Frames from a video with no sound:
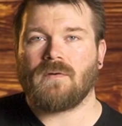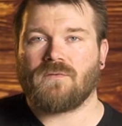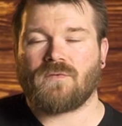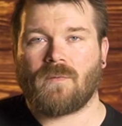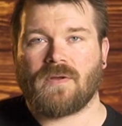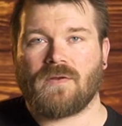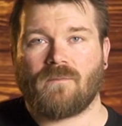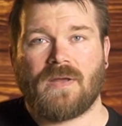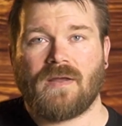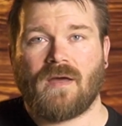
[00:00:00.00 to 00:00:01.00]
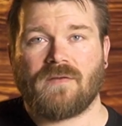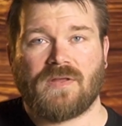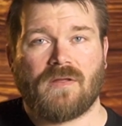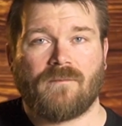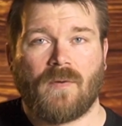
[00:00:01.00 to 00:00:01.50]
So we're gonna rate it on a
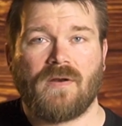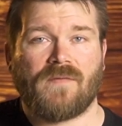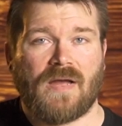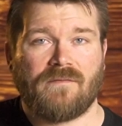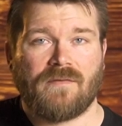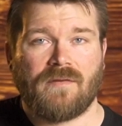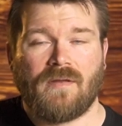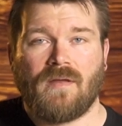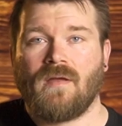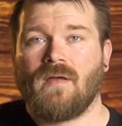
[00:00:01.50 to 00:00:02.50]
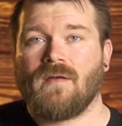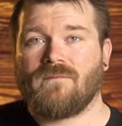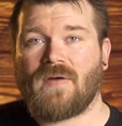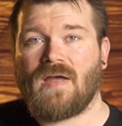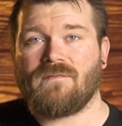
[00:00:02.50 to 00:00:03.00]
scale of 1 to 5.
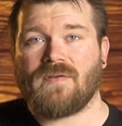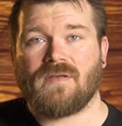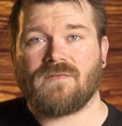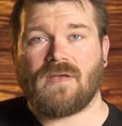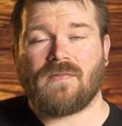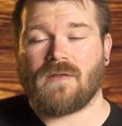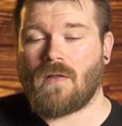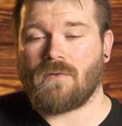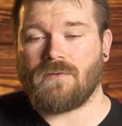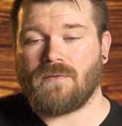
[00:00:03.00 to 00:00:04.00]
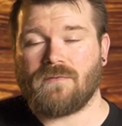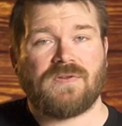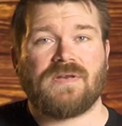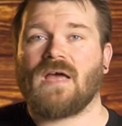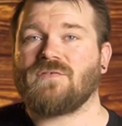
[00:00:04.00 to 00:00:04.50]
5 is the color
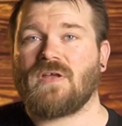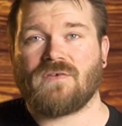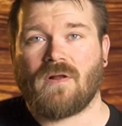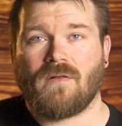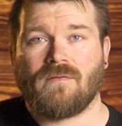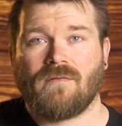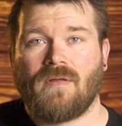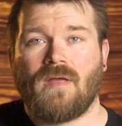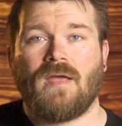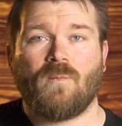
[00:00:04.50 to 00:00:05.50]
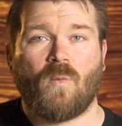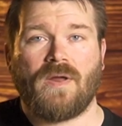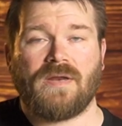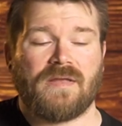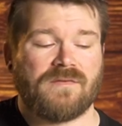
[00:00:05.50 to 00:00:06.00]
did not change at all, and
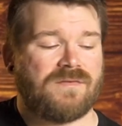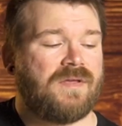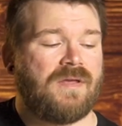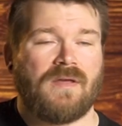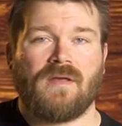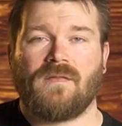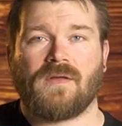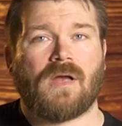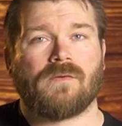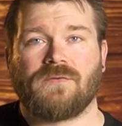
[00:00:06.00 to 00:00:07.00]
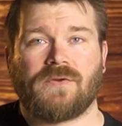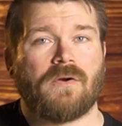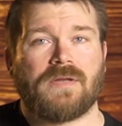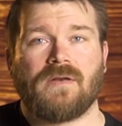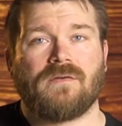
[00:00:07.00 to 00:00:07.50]
1 is the color
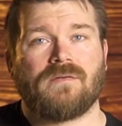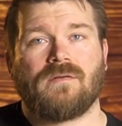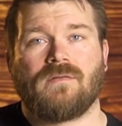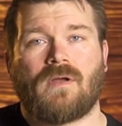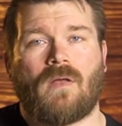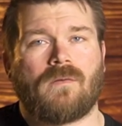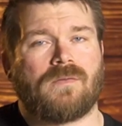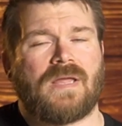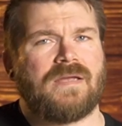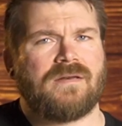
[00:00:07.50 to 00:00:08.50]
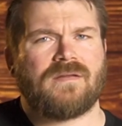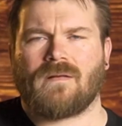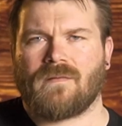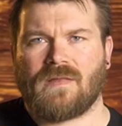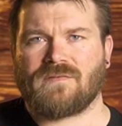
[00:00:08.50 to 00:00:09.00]
darkened, the color lightened. I
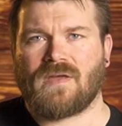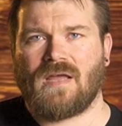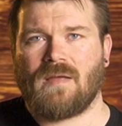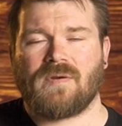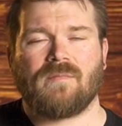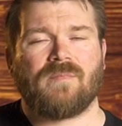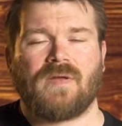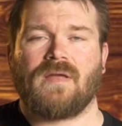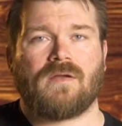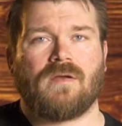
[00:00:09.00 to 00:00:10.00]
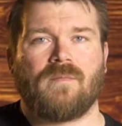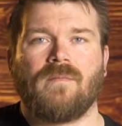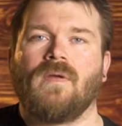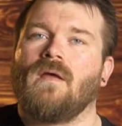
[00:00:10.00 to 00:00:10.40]
don't think that's gonna happen, but it could.